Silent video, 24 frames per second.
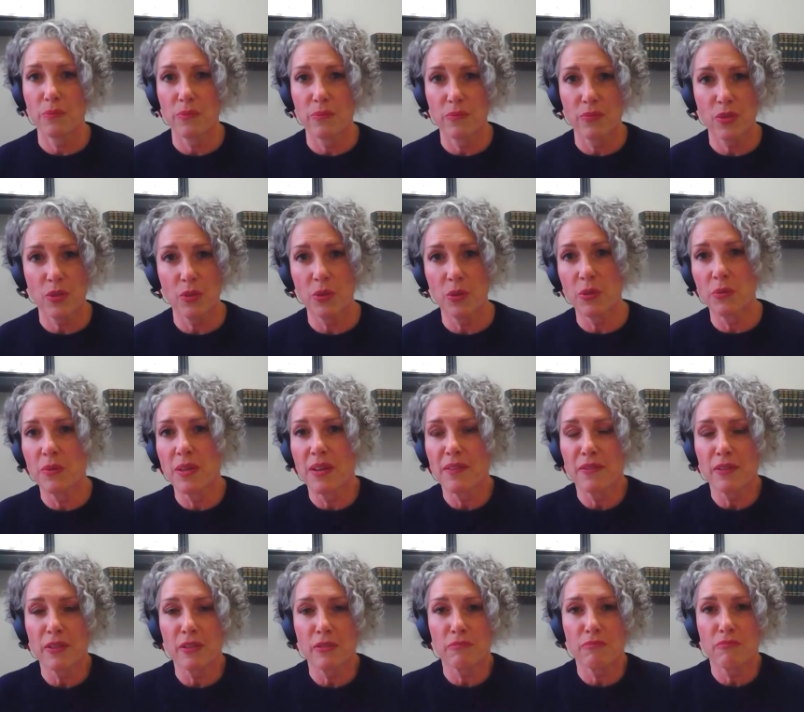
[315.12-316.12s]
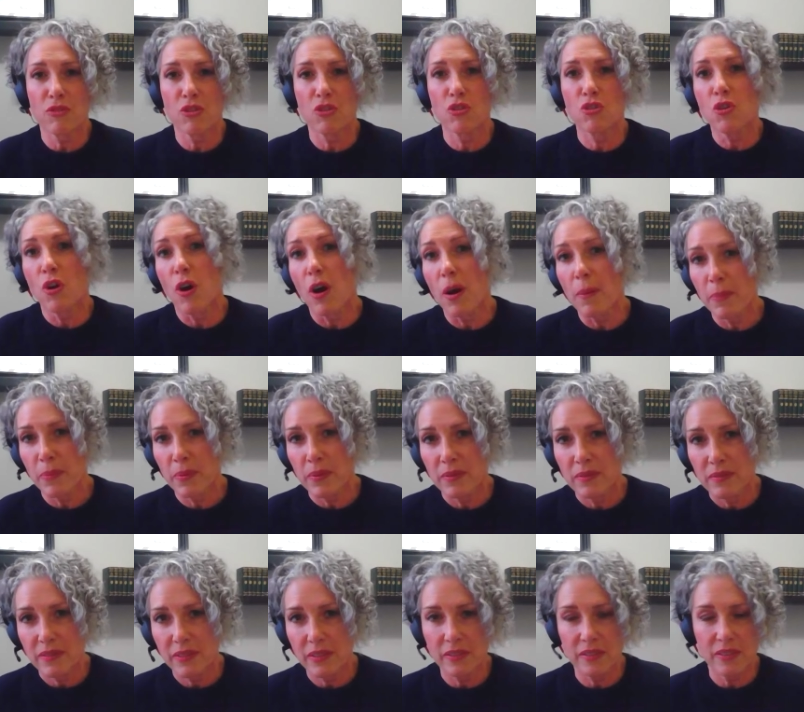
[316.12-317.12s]
so you never stop.
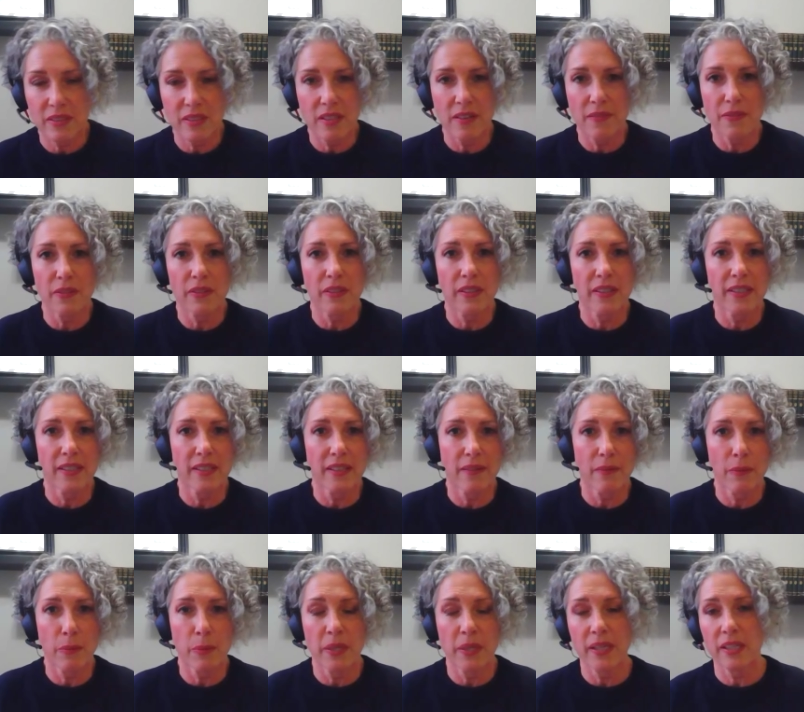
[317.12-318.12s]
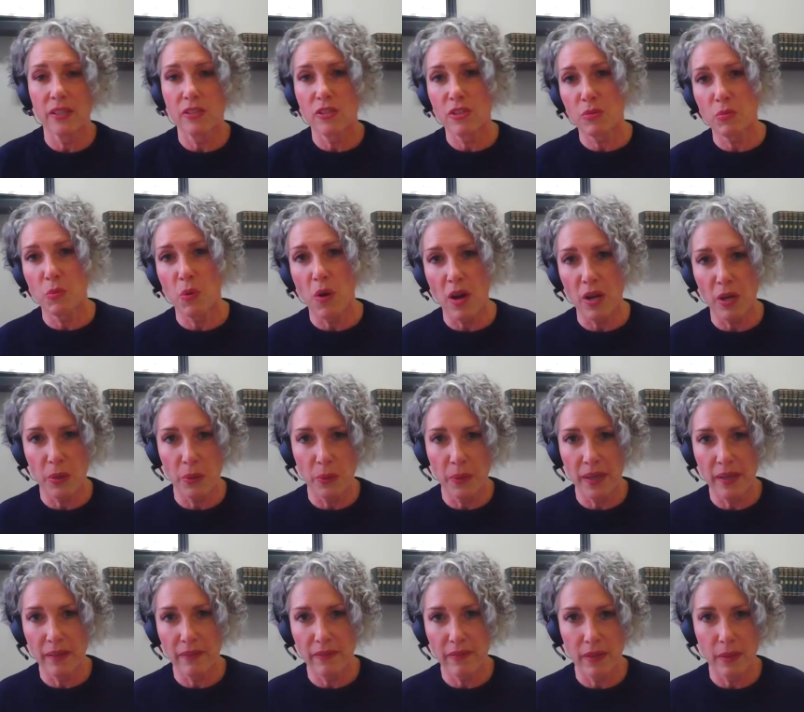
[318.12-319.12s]
It's never like everybody can just walk
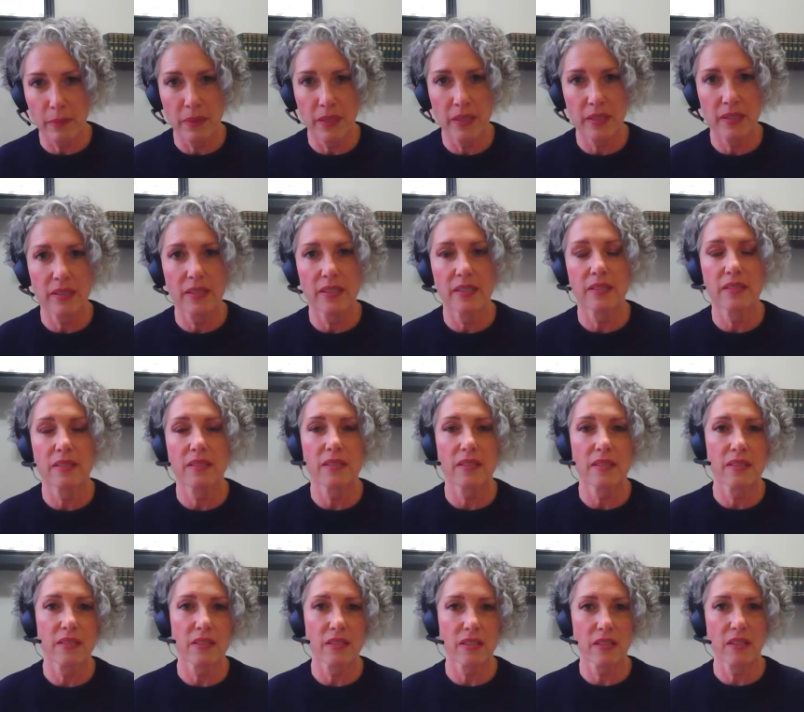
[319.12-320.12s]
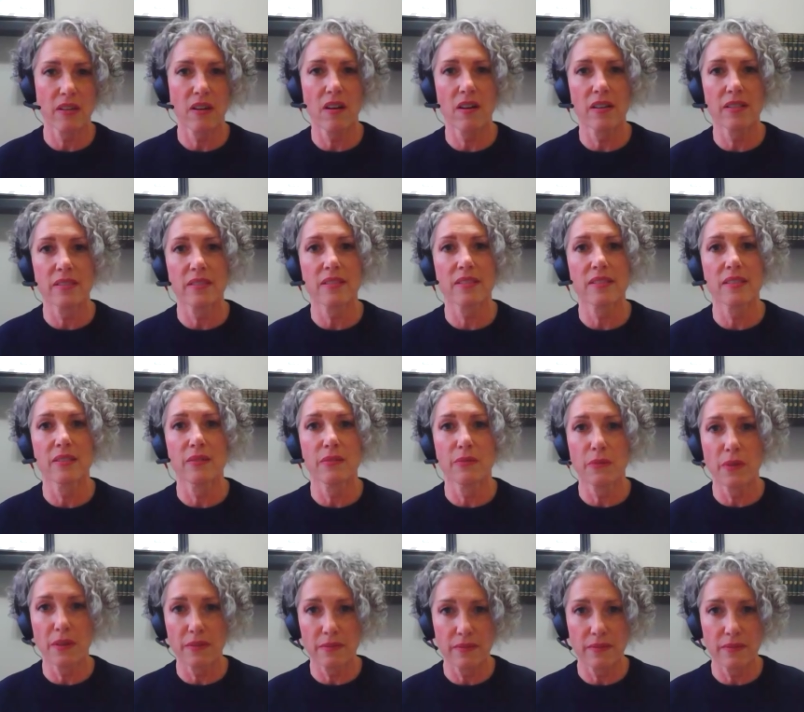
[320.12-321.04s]
away from it. It's a constant